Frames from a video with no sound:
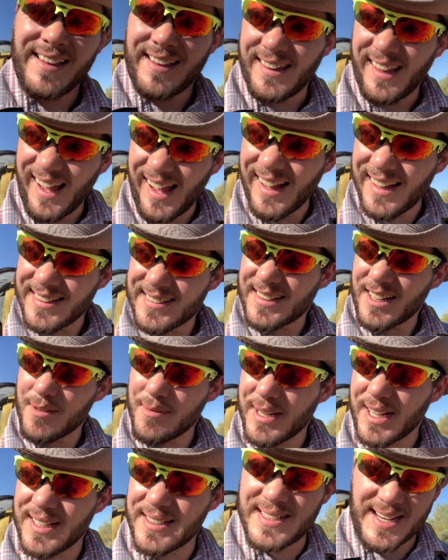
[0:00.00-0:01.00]
yeah, it's gonna
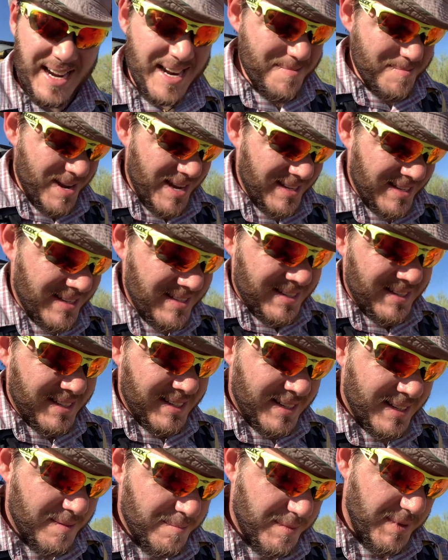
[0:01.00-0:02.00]
be a good time.
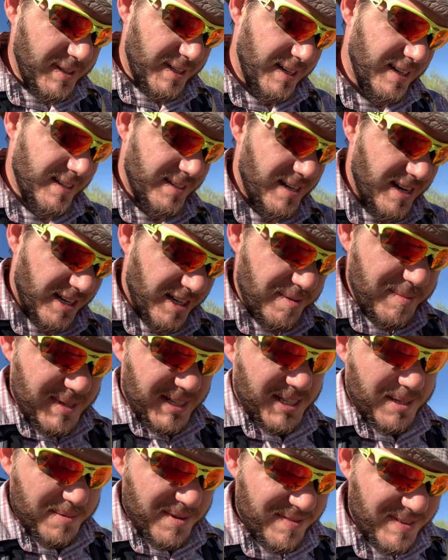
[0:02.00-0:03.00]
I'm gonna document
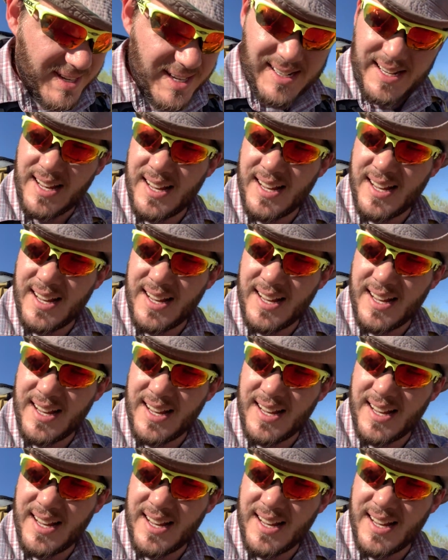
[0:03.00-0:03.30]
some of it